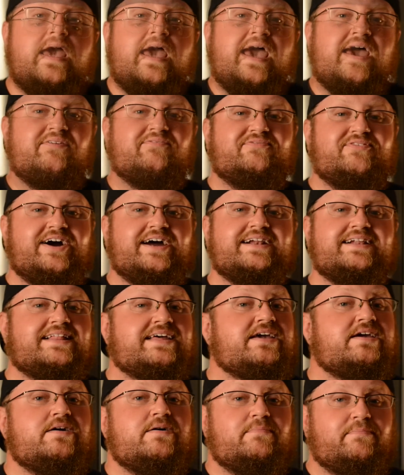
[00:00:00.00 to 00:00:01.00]
And
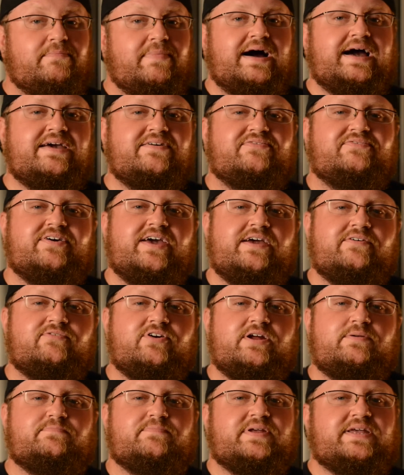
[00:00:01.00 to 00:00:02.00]
finally, my
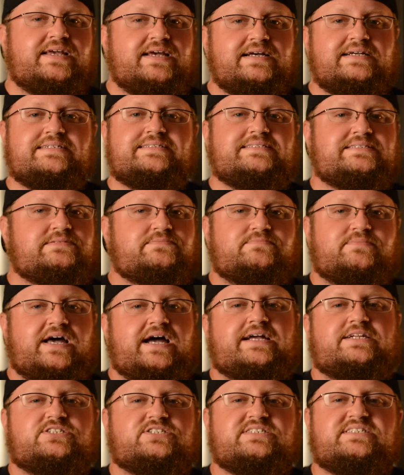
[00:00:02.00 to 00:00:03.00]
favorite, because
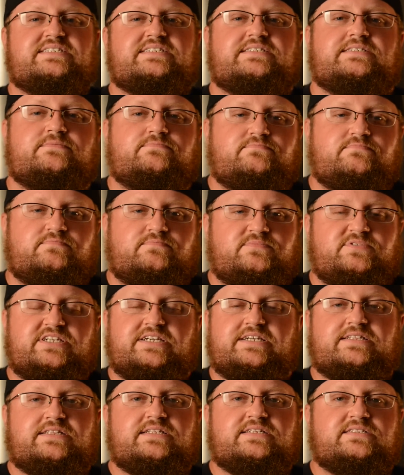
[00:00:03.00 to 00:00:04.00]
I just
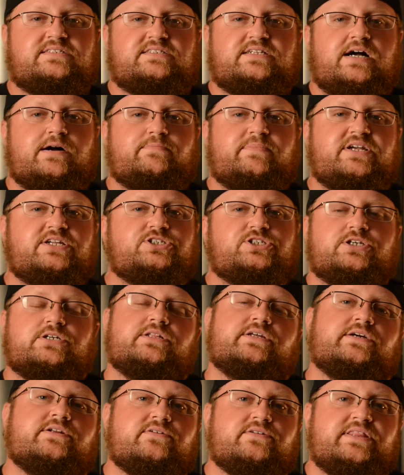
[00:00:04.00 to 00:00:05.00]
dig the zombie
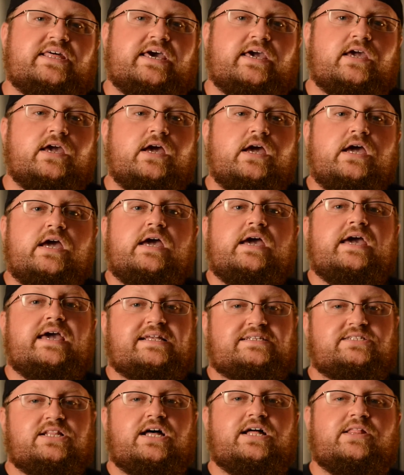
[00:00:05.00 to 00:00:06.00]
cheerleader thing,
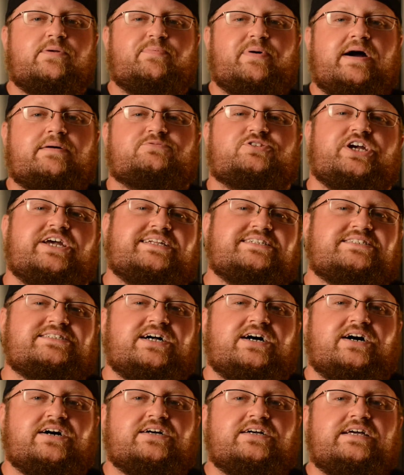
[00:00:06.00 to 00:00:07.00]
is Lollipop
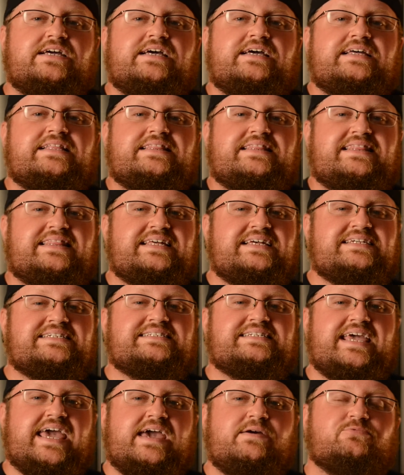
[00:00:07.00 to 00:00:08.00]
Chainsaw.
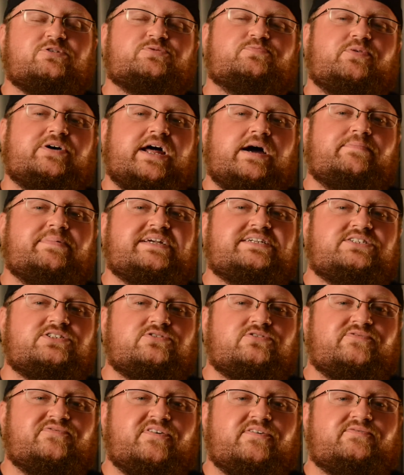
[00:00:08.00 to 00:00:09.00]
This game was put out by
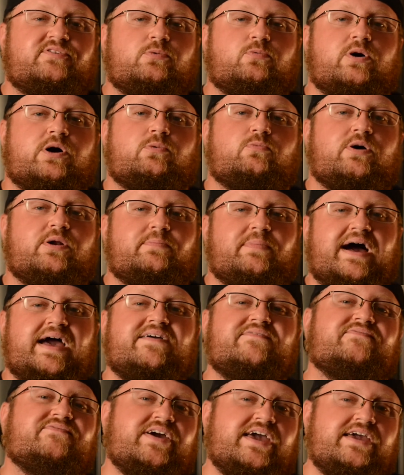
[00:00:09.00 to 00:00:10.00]
Suda51, one of my
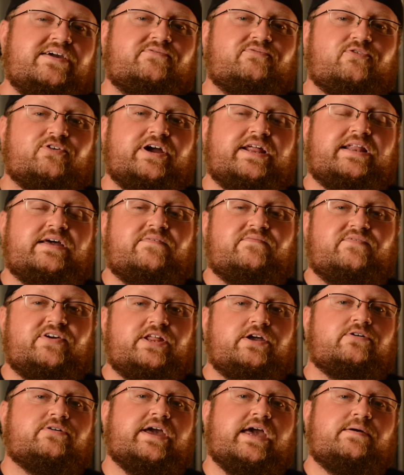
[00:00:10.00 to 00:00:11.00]
favorite
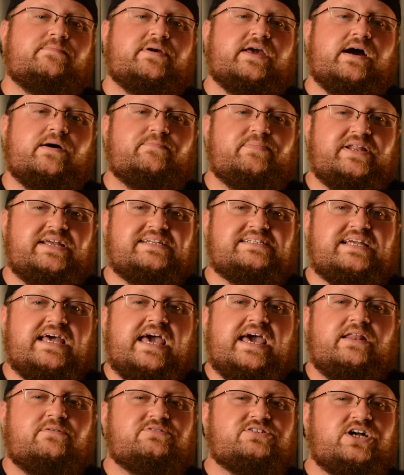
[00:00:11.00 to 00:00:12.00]
video game companies,
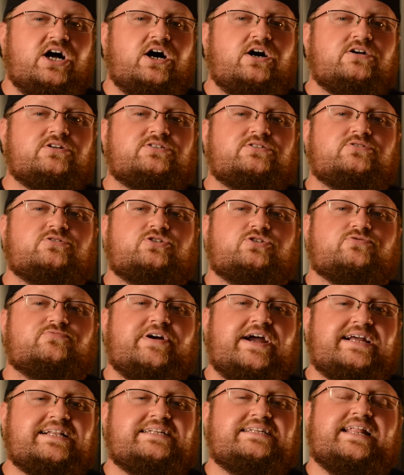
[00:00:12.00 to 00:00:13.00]
and was also
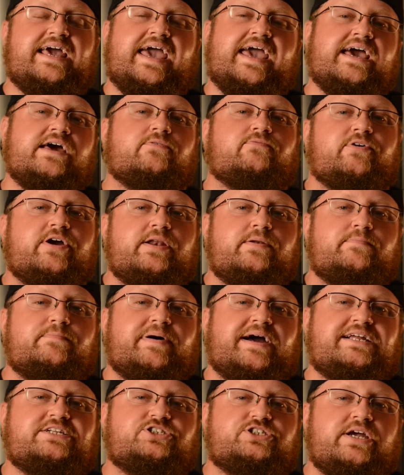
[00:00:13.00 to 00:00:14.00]
directed and written
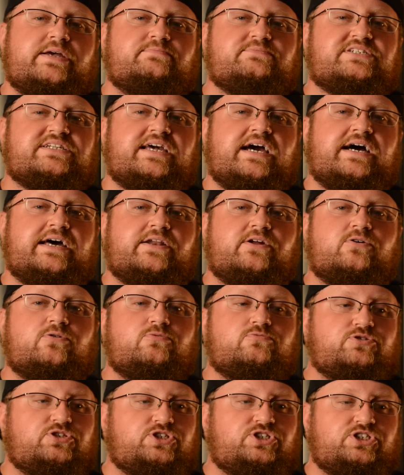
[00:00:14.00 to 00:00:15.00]
by James Gunn,
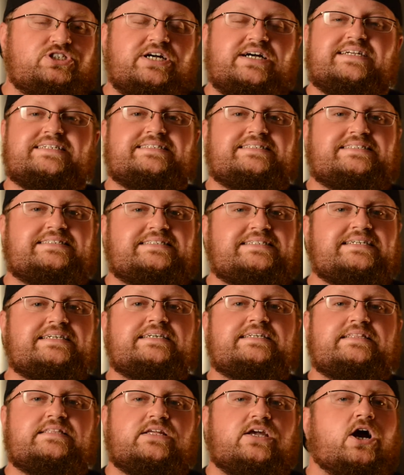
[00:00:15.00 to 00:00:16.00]
who just
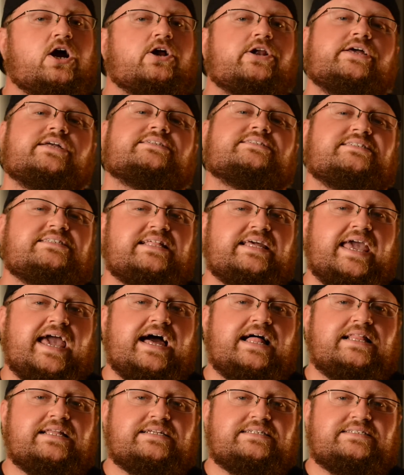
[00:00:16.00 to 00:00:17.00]
did Guardians of the
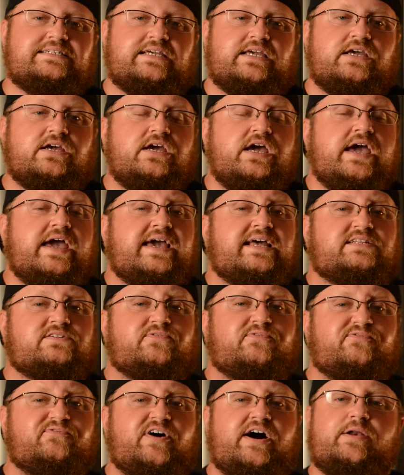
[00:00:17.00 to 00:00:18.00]
Galaxy. It's
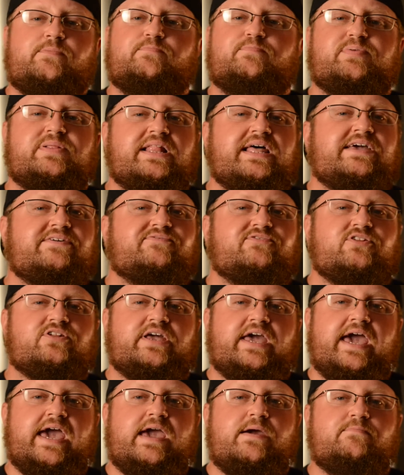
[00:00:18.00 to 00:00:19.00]
a fun, playful
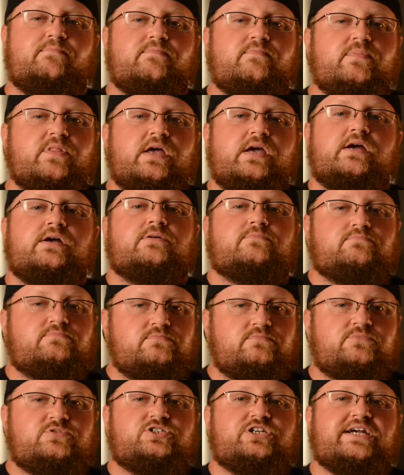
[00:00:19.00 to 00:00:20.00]
game.
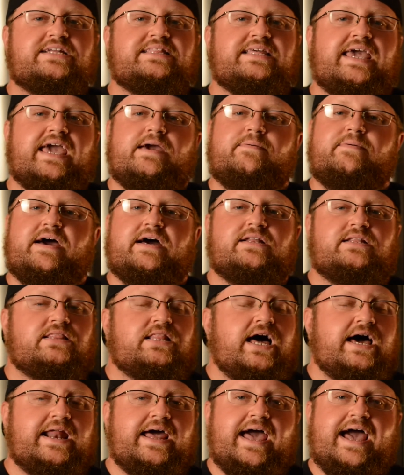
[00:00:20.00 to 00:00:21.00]
Check the game out, a
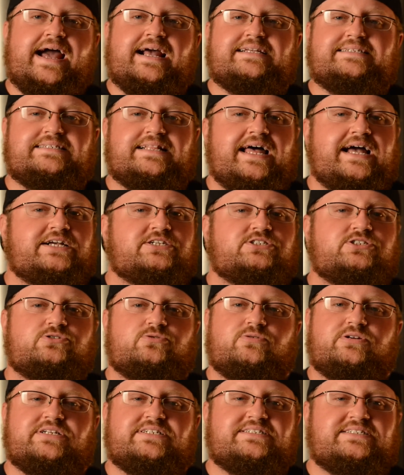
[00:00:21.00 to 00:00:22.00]
lot of hack slash
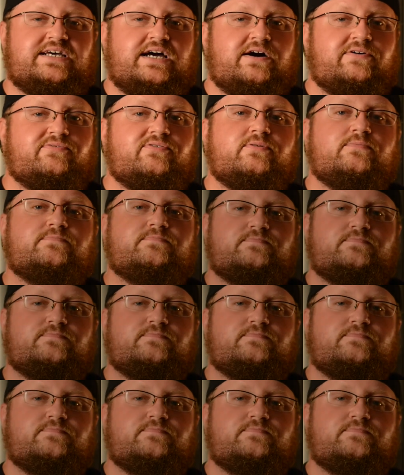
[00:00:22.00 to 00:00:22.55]
sort of stuff.